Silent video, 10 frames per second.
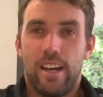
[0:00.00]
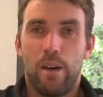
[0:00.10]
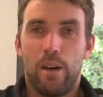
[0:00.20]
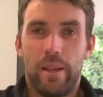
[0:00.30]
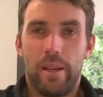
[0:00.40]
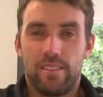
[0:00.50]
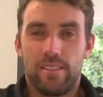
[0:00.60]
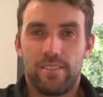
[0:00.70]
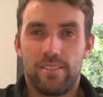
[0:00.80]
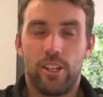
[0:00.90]
I'm a bit
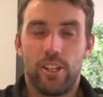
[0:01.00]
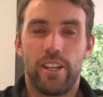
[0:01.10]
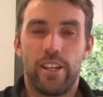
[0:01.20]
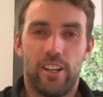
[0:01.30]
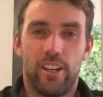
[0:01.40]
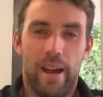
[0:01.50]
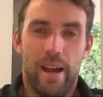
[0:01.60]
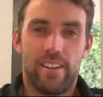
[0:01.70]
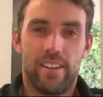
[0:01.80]
kooky on the back